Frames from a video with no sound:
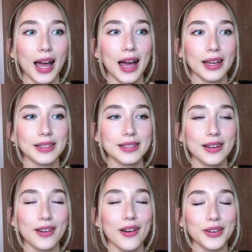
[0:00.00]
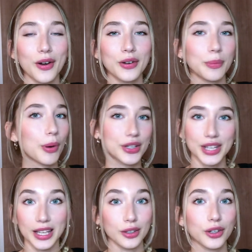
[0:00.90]
and are on a
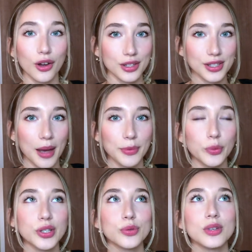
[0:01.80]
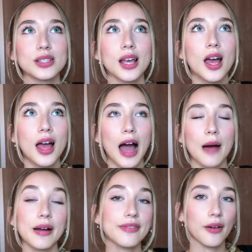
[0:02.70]
particular concept, which was how
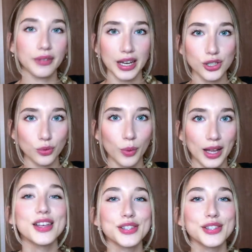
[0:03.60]
my foundation went.